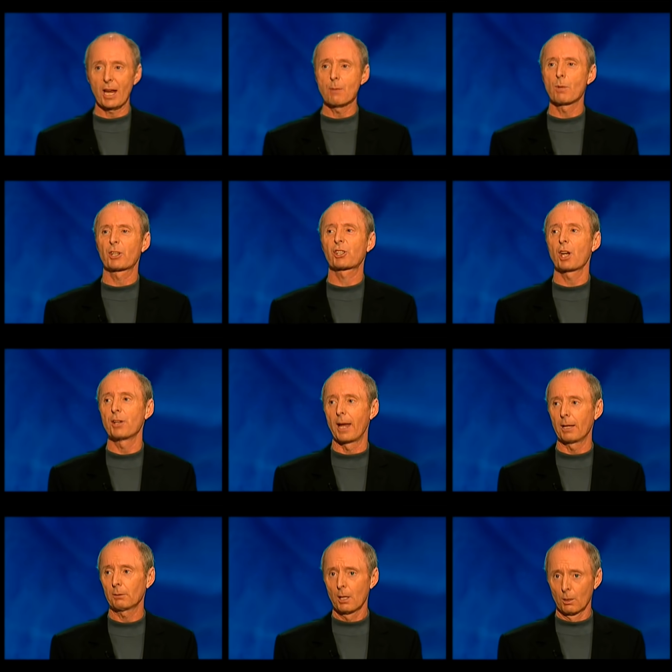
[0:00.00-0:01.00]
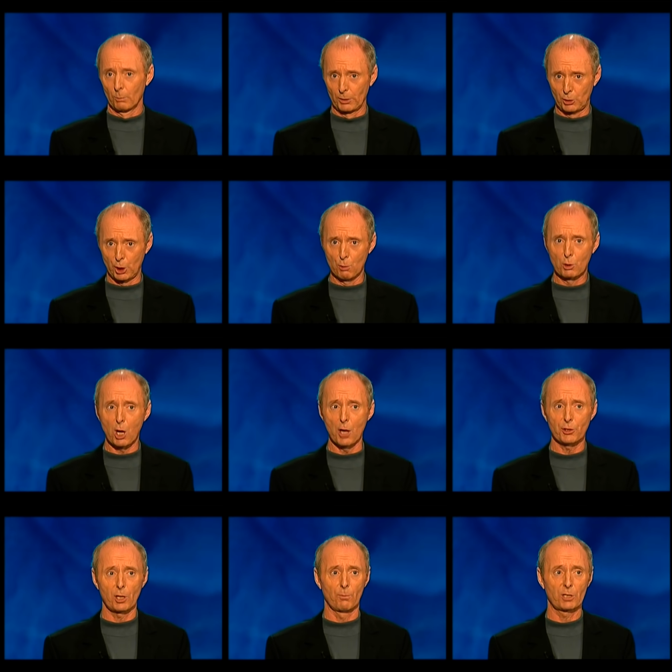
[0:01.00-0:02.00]
send my son out with 2
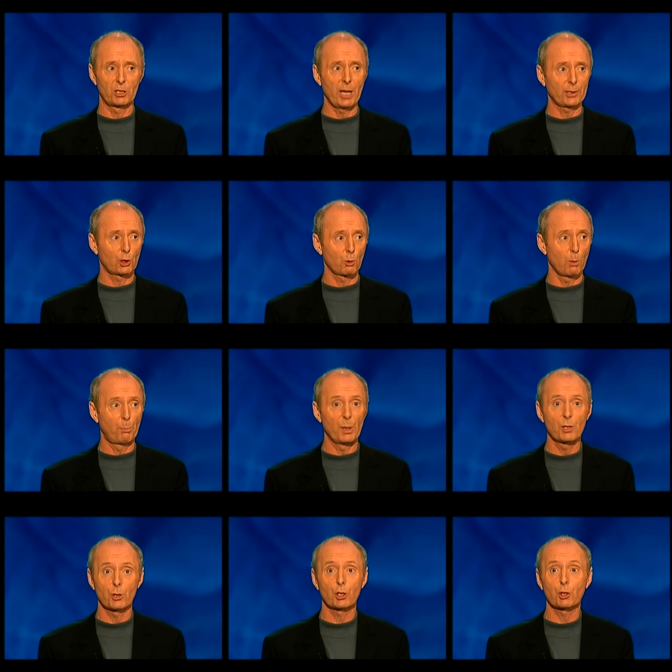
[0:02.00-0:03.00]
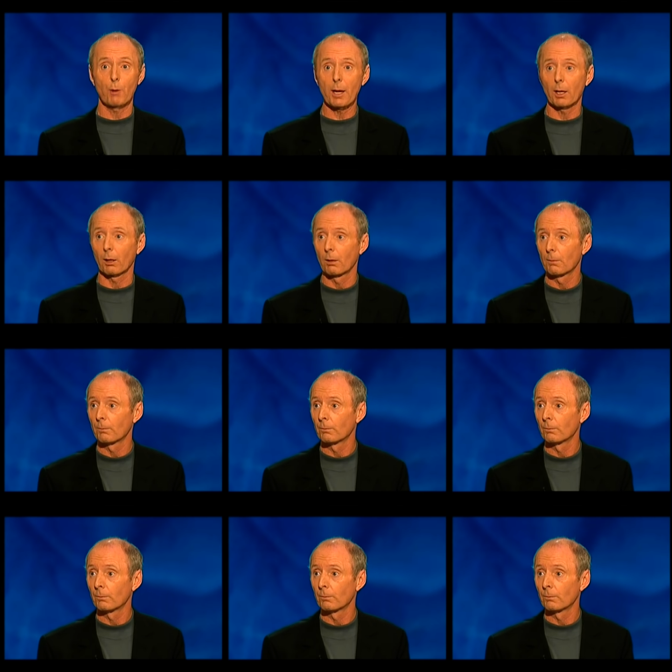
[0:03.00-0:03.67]
condoms attached to a piece of string.